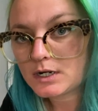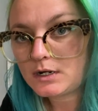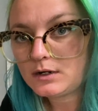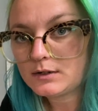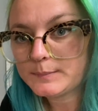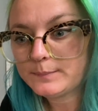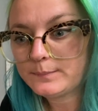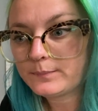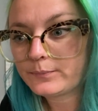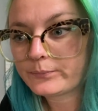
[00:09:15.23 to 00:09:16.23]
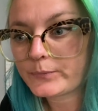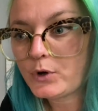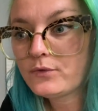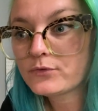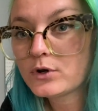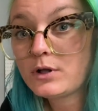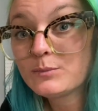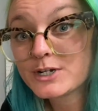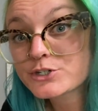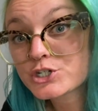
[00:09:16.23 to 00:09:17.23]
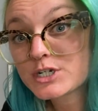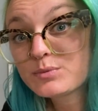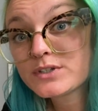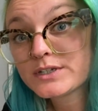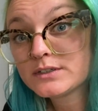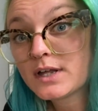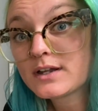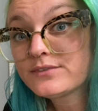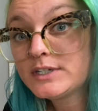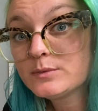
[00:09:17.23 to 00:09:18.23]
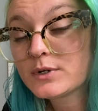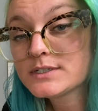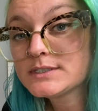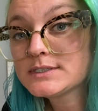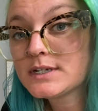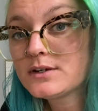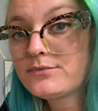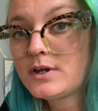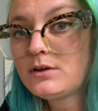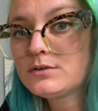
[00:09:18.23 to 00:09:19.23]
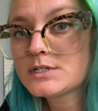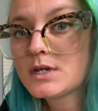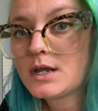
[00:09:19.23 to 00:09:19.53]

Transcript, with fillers: Um, overall, much cheaper than a lot of heat presses that I found.